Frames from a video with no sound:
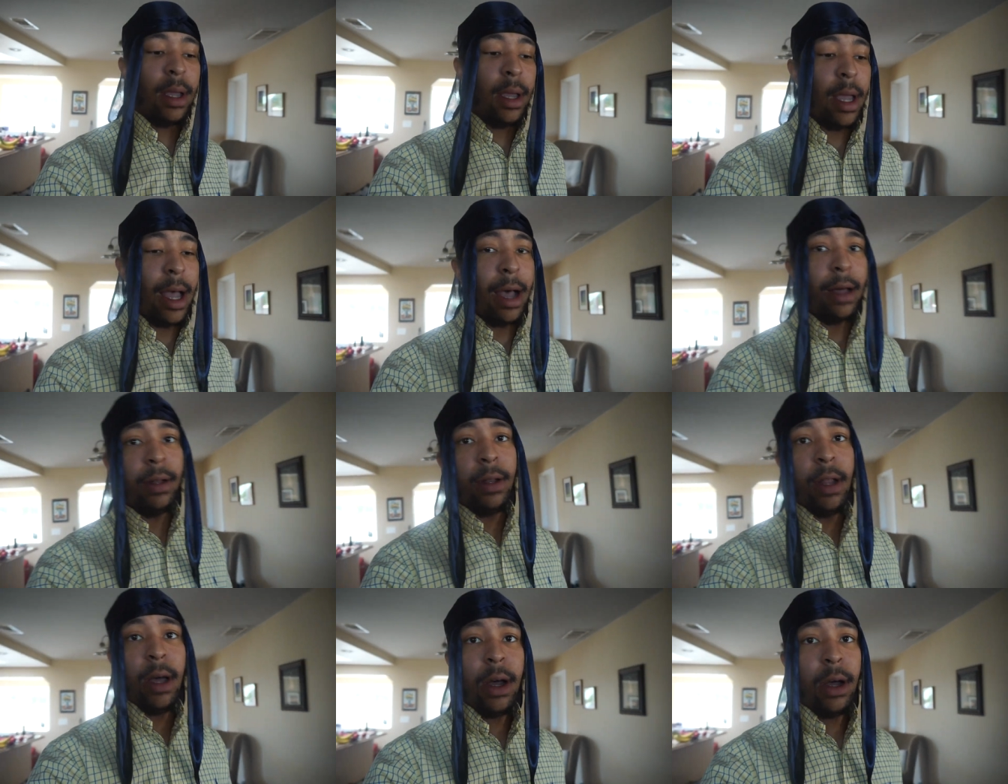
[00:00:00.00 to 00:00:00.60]
how
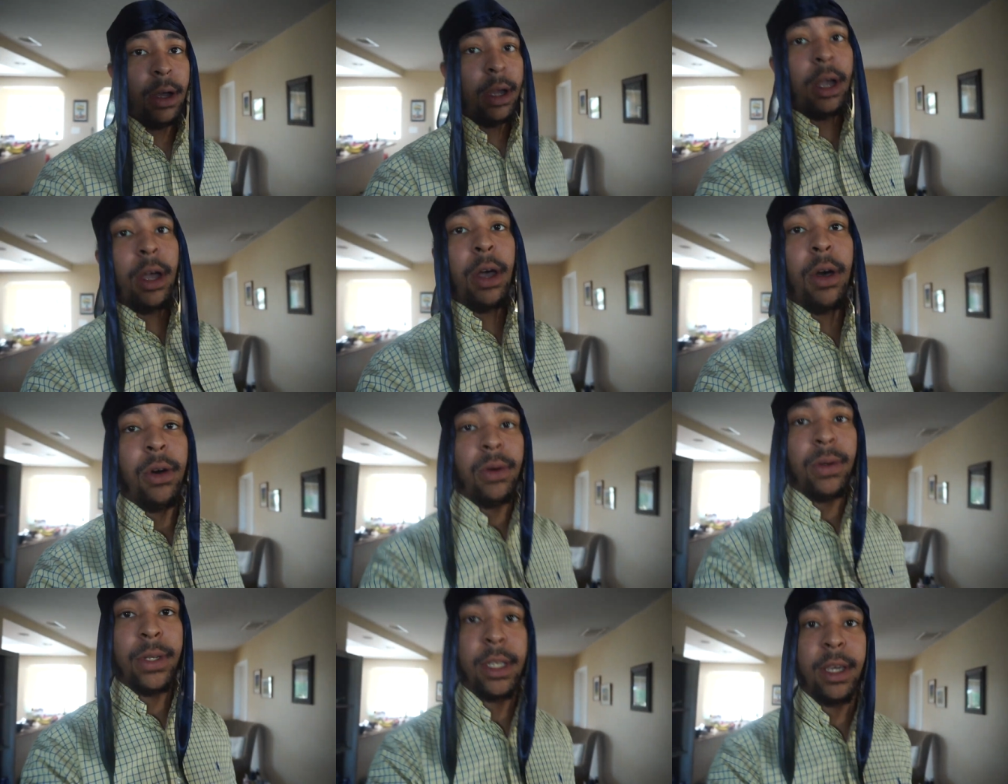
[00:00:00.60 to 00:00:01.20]
long
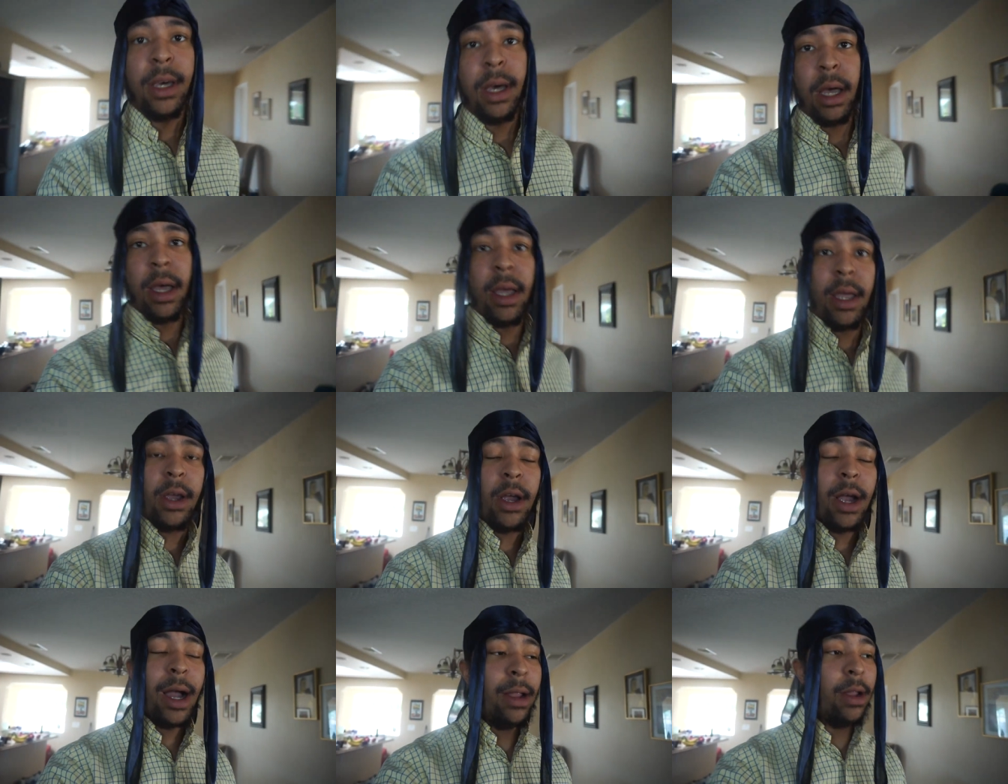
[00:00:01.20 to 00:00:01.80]
ago it was
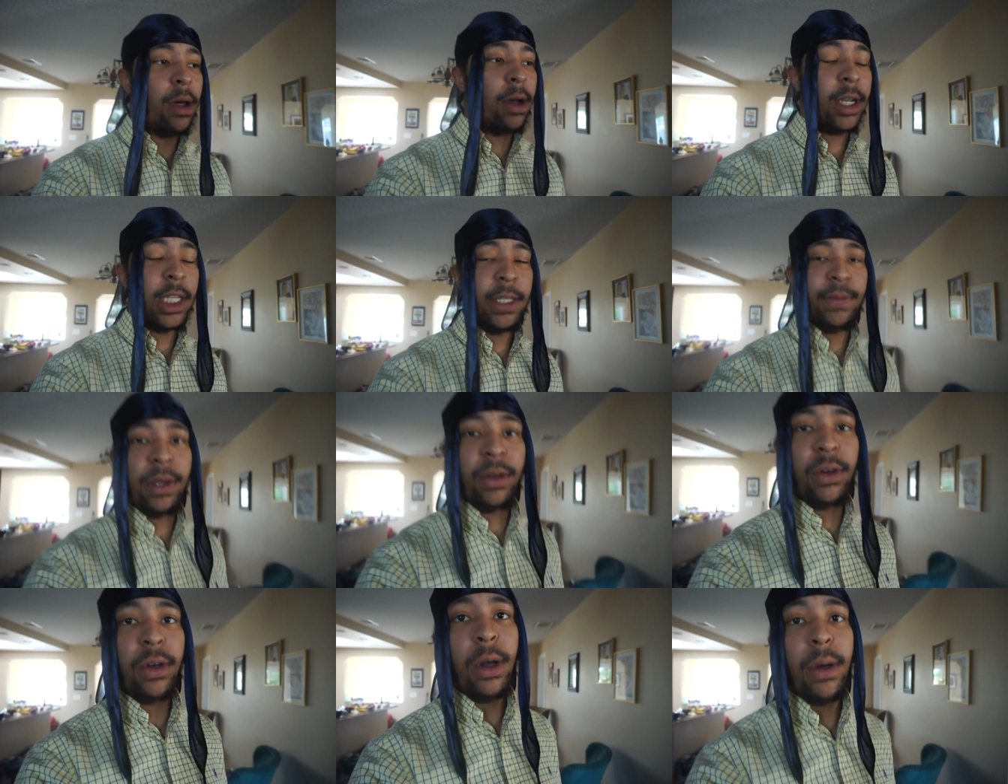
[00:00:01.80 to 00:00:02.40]
cut or how long it's
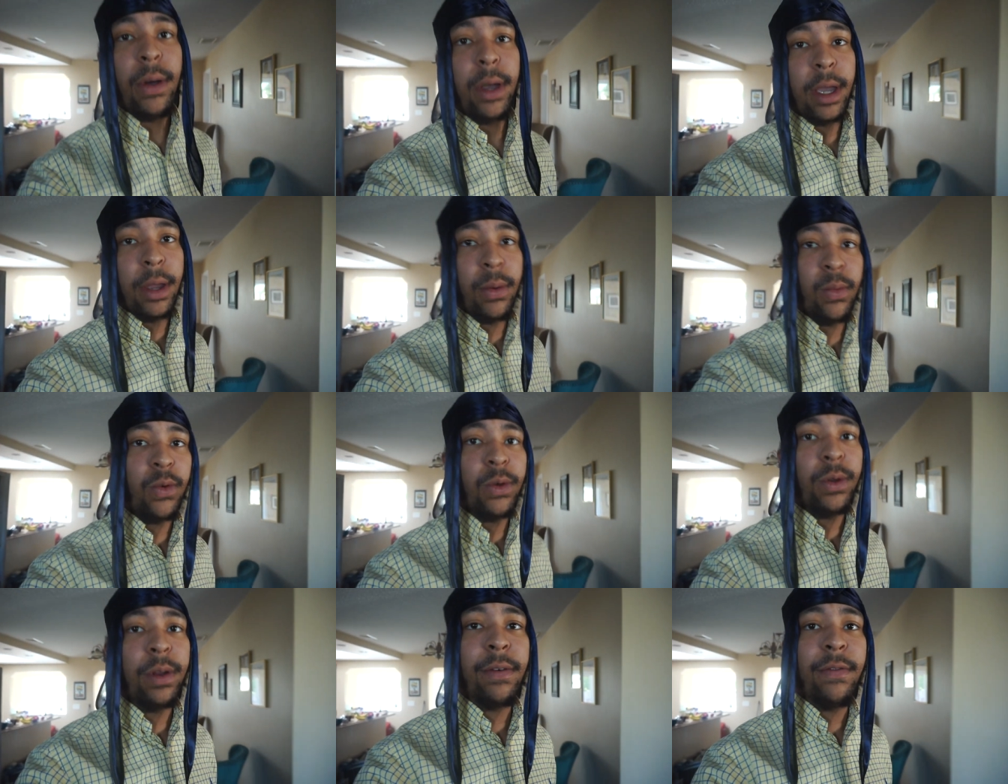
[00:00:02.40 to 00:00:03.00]
been growing and
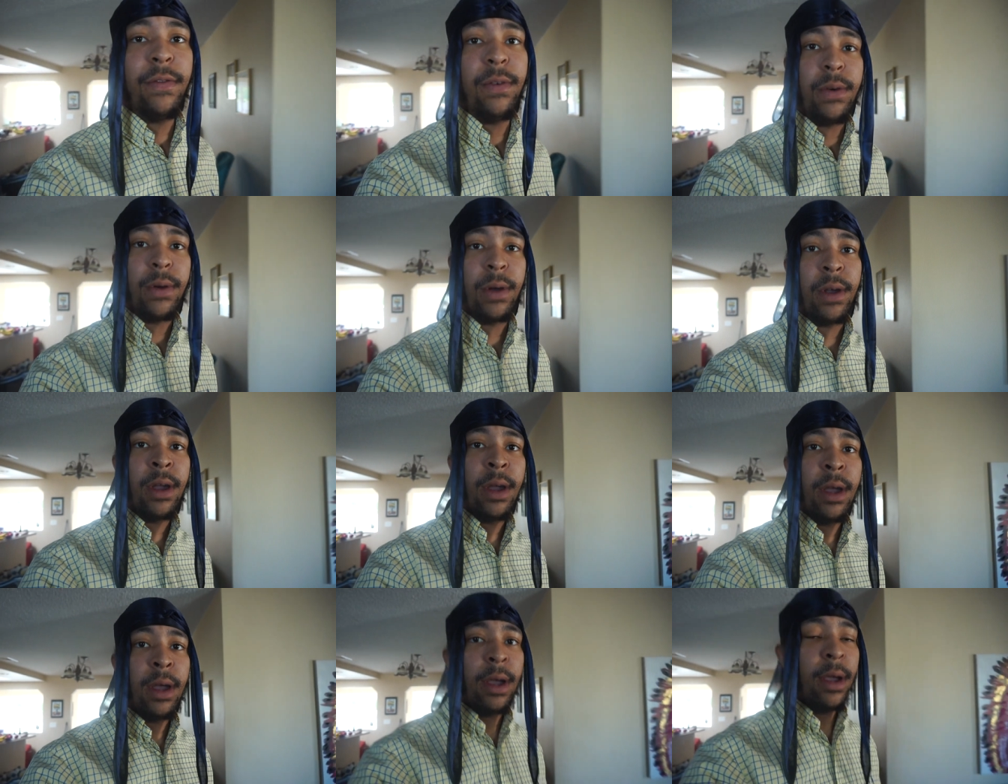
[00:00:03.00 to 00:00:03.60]
rooting for.